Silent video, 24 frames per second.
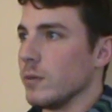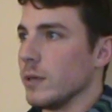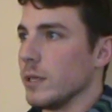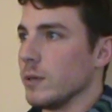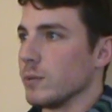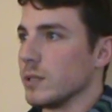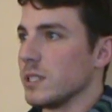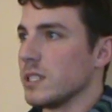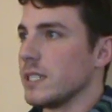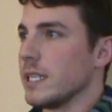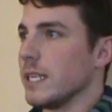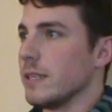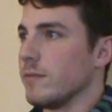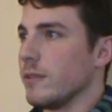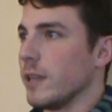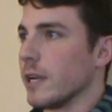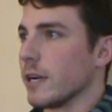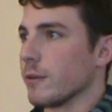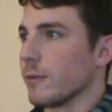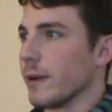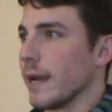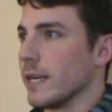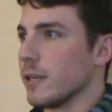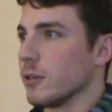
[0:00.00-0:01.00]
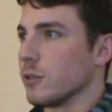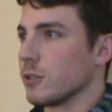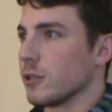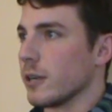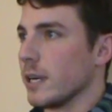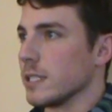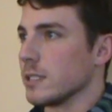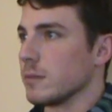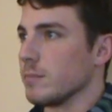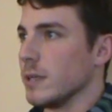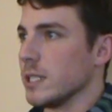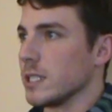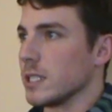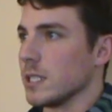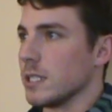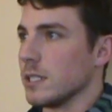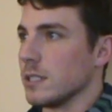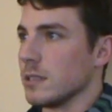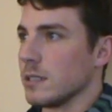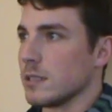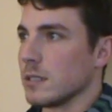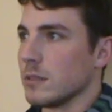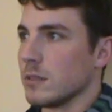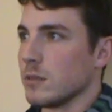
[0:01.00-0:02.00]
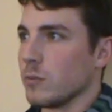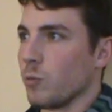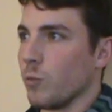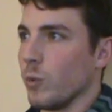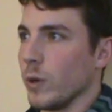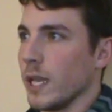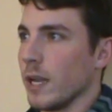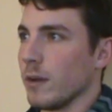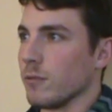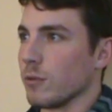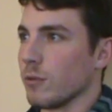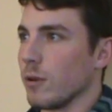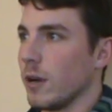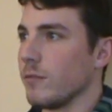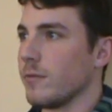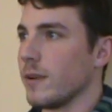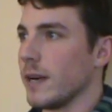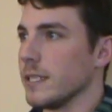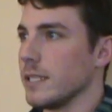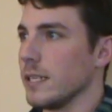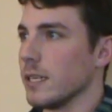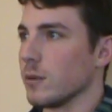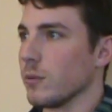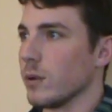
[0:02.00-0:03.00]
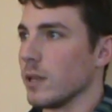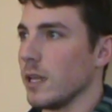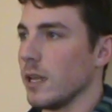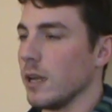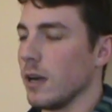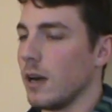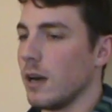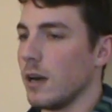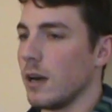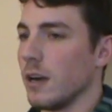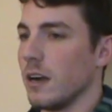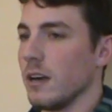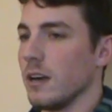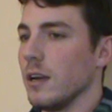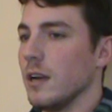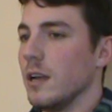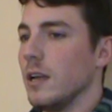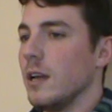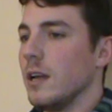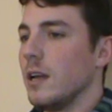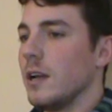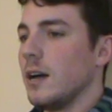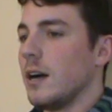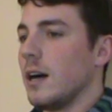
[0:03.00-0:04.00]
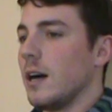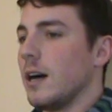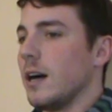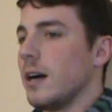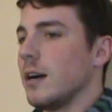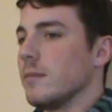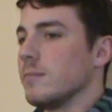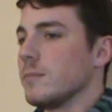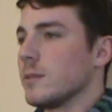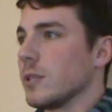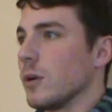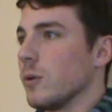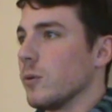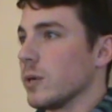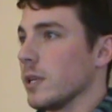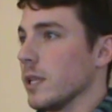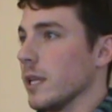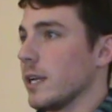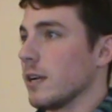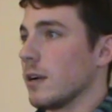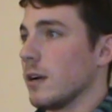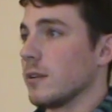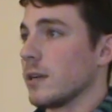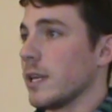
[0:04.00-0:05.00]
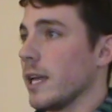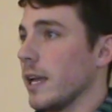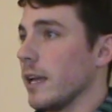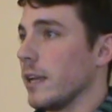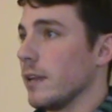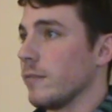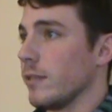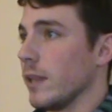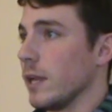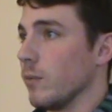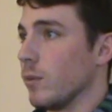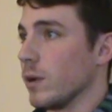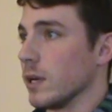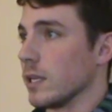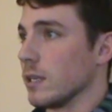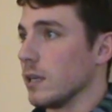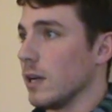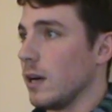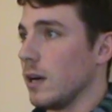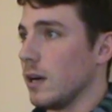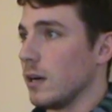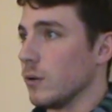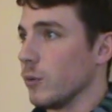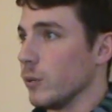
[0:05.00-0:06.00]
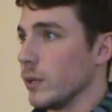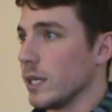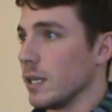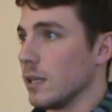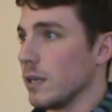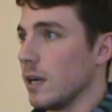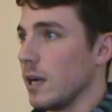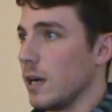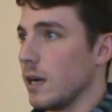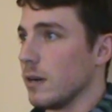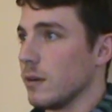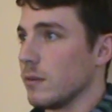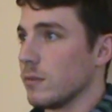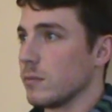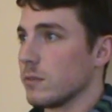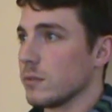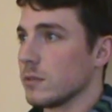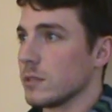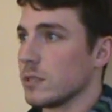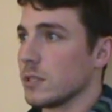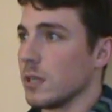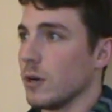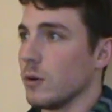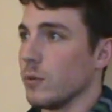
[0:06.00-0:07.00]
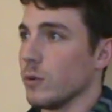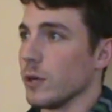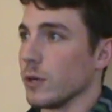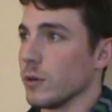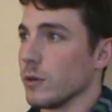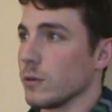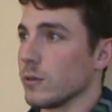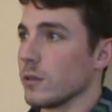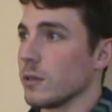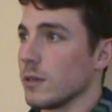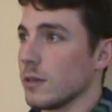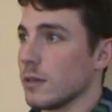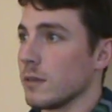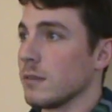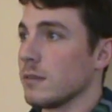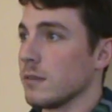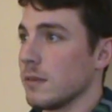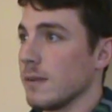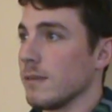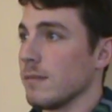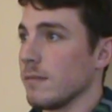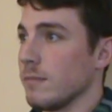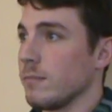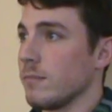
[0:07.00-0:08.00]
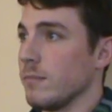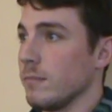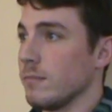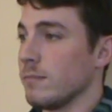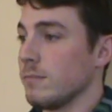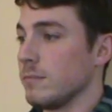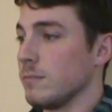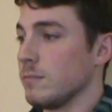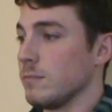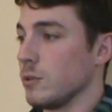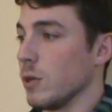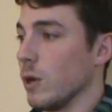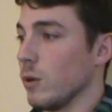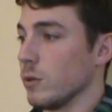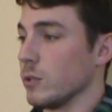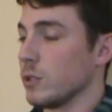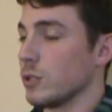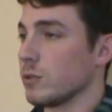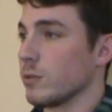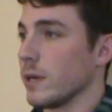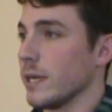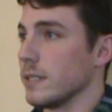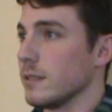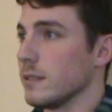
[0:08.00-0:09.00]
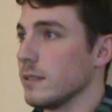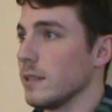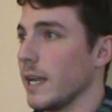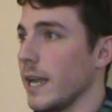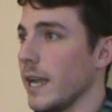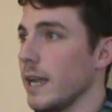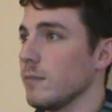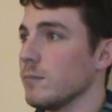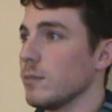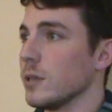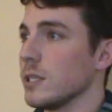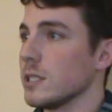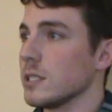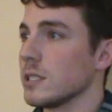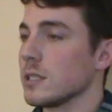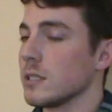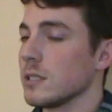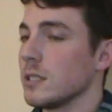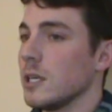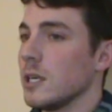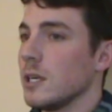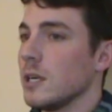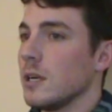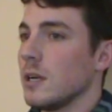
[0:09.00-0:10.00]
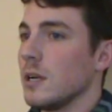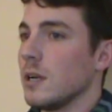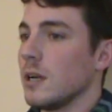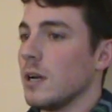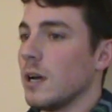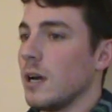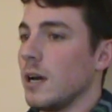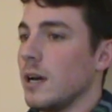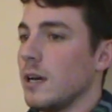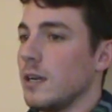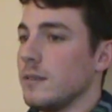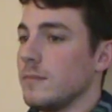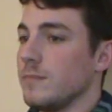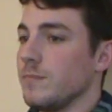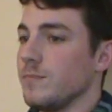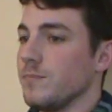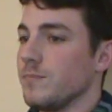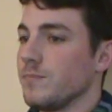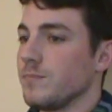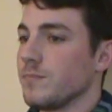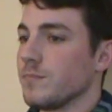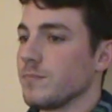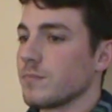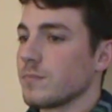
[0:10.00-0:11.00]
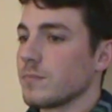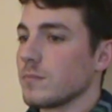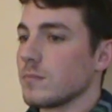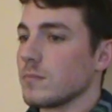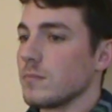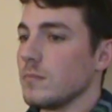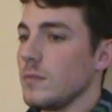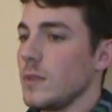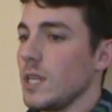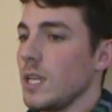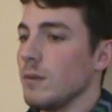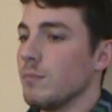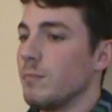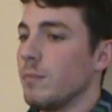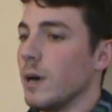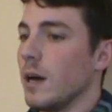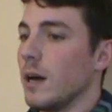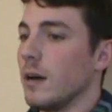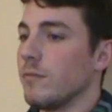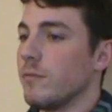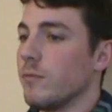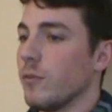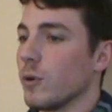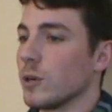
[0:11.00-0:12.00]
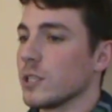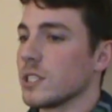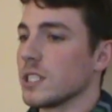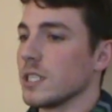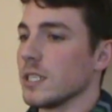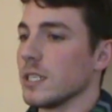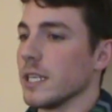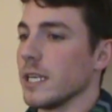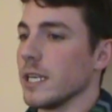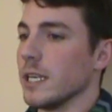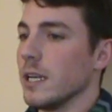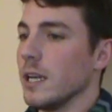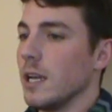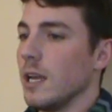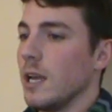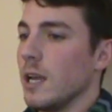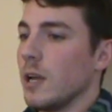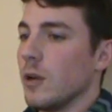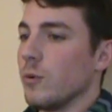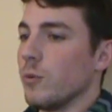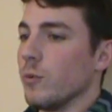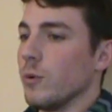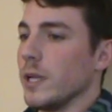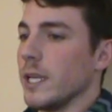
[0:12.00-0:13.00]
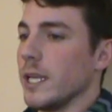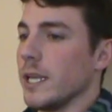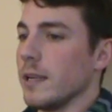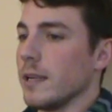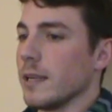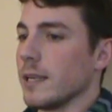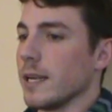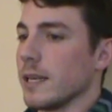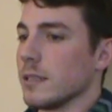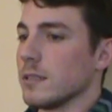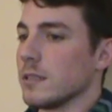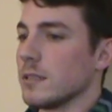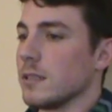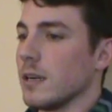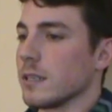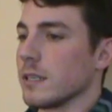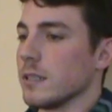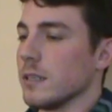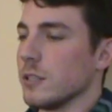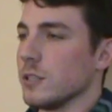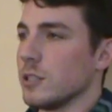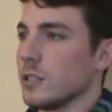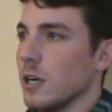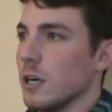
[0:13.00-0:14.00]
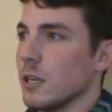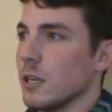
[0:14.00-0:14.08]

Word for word: we received their radio transmissions, we have a rough idea where they are. Um, so we're like, okay, if they want to go, we can go. So we're going straight to the ambush. Um, but unfortunately, we got stuck in a